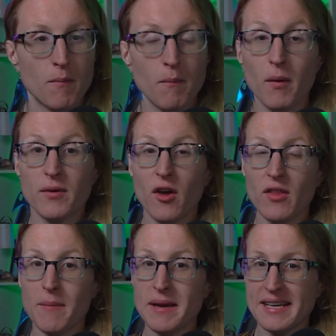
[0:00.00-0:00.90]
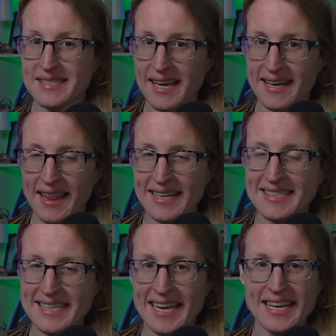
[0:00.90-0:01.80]
But with all that being said,
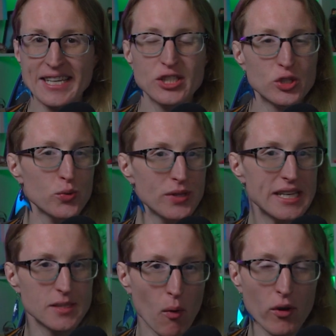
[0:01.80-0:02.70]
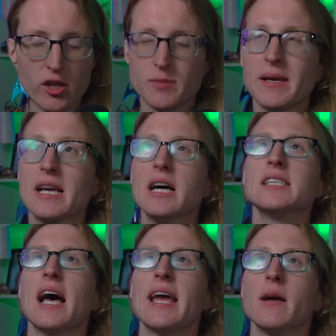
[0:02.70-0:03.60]
let's get into the spoilers
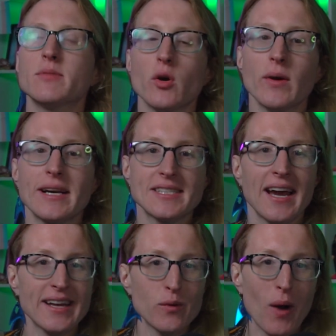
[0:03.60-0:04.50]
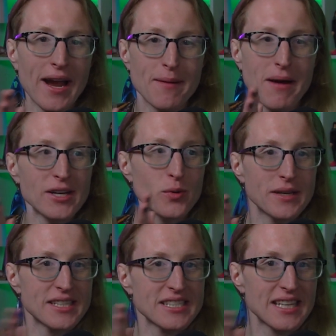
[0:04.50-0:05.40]
because I am so excited. Why am I
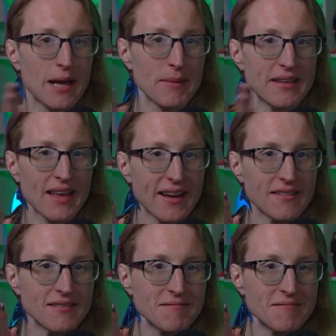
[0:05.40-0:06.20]
doing this clapping thing?